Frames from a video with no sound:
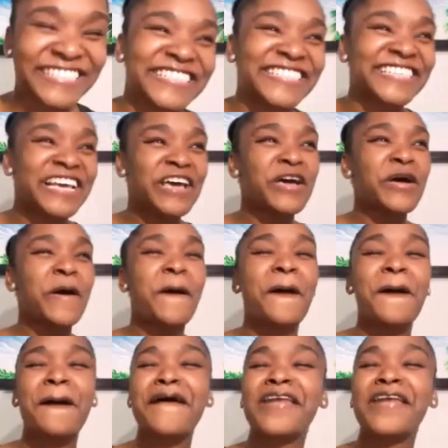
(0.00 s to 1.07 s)
Right.
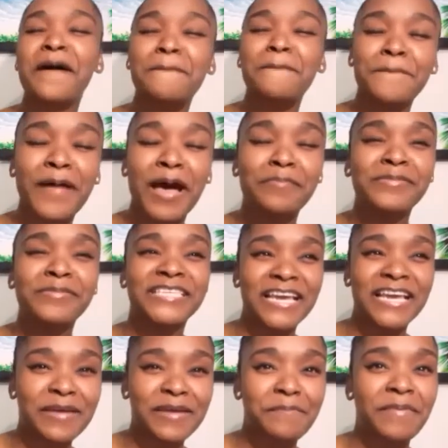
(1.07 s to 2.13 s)
Right. And I'm I'm
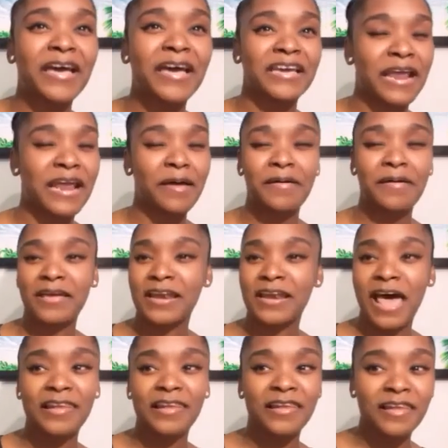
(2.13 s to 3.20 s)
taken back, and I and
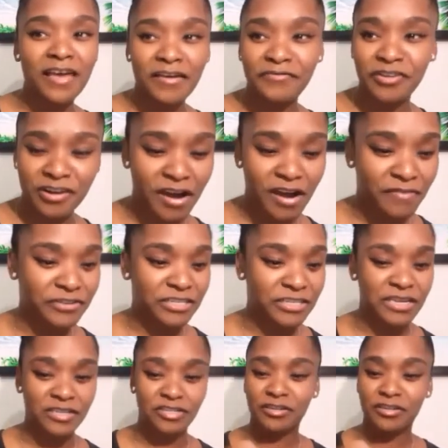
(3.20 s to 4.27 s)
I love your
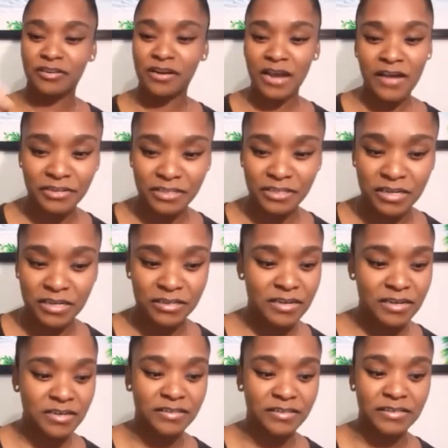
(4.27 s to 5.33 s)
conversation. Conversation
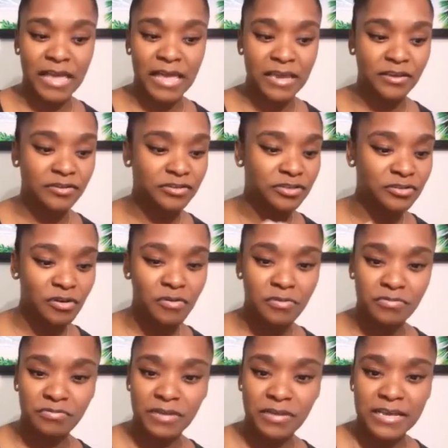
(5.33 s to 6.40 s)
is like you're
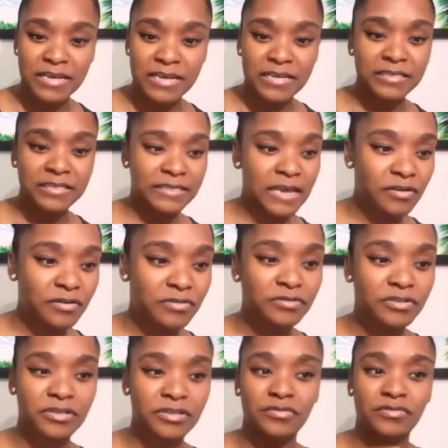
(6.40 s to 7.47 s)
so
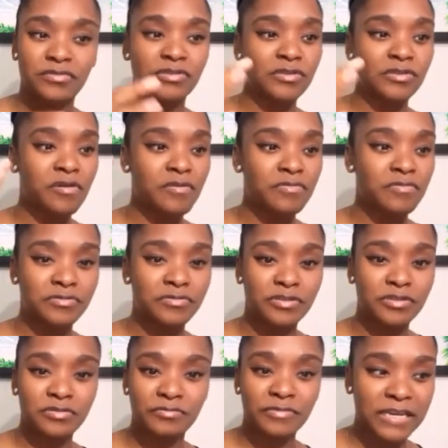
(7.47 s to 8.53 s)
settled and so
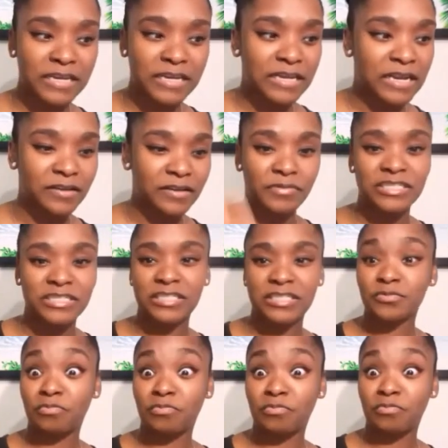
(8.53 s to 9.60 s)
serene and just
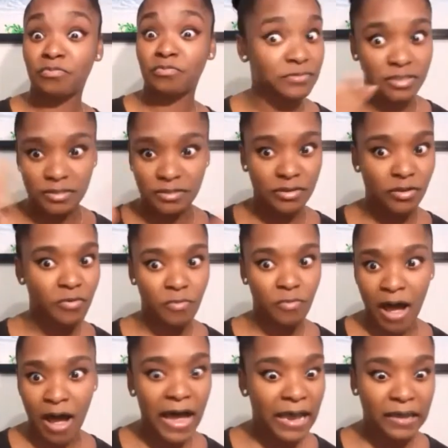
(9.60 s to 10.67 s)
so
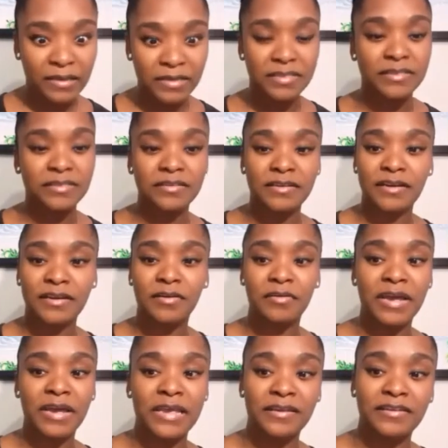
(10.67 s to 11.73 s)
wise, you know,
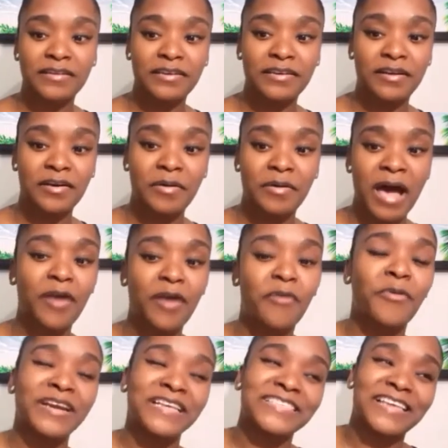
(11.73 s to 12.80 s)
and you know, I don't
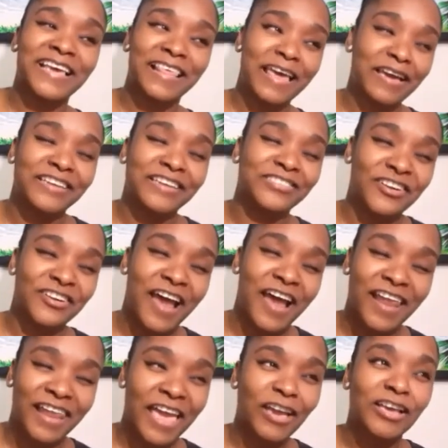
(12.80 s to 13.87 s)
want to say that because you're not
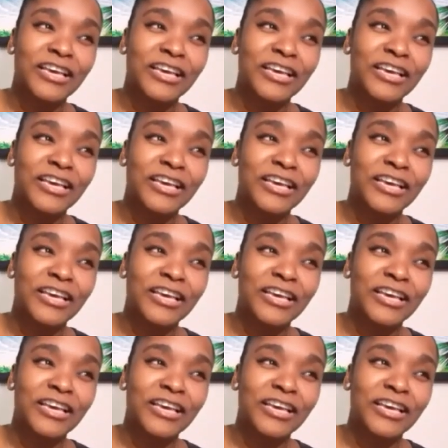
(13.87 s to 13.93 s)
like,